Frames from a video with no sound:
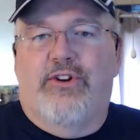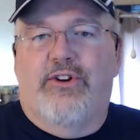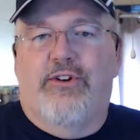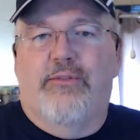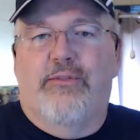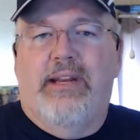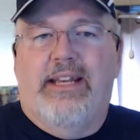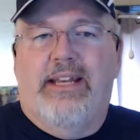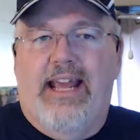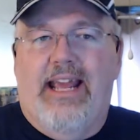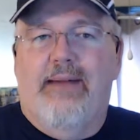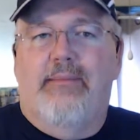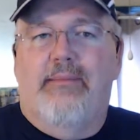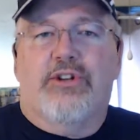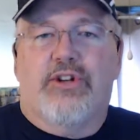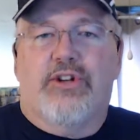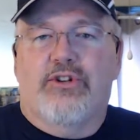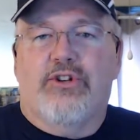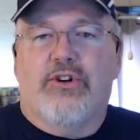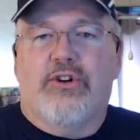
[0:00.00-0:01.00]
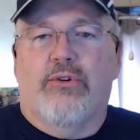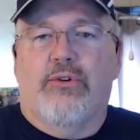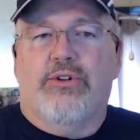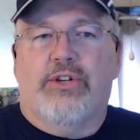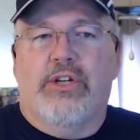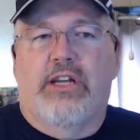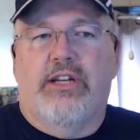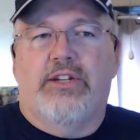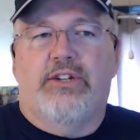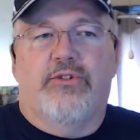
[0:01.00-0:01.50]
to be damage control
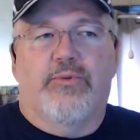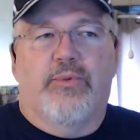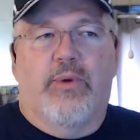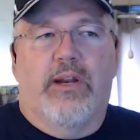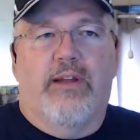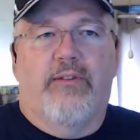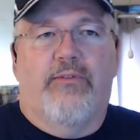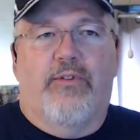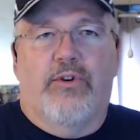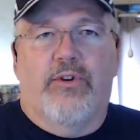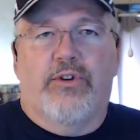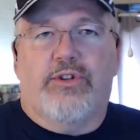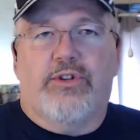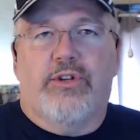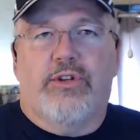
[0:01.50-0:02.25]
stations. When I first